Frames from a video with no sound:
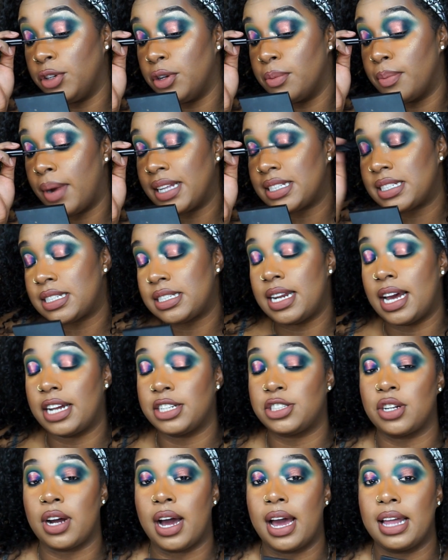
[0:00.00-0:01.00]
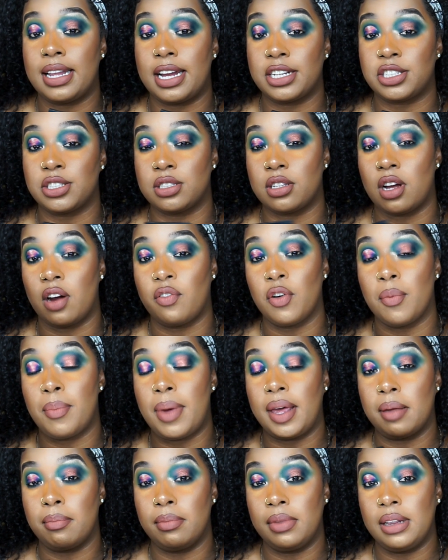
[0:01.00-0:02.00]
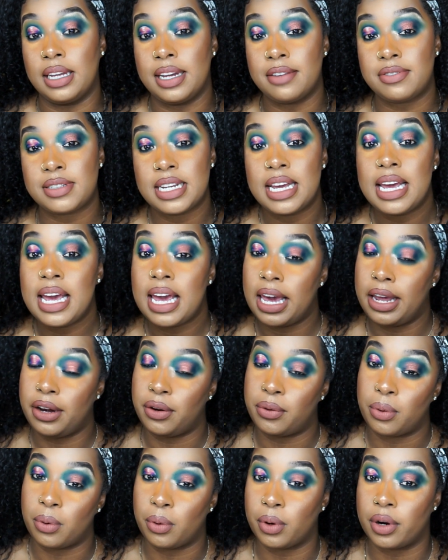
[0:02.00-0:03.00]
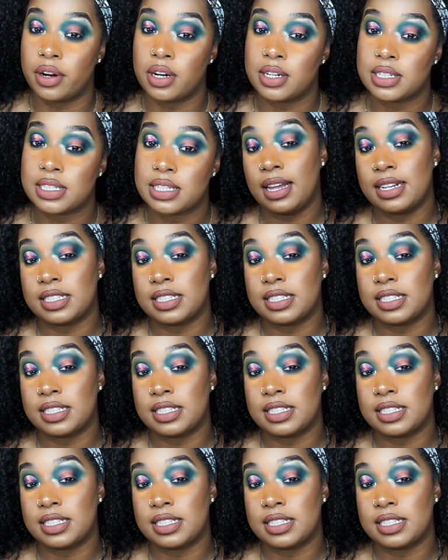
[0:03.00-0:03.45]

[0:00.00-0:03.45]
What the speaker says: you might snatch your eyelashes off or make them lift in corners,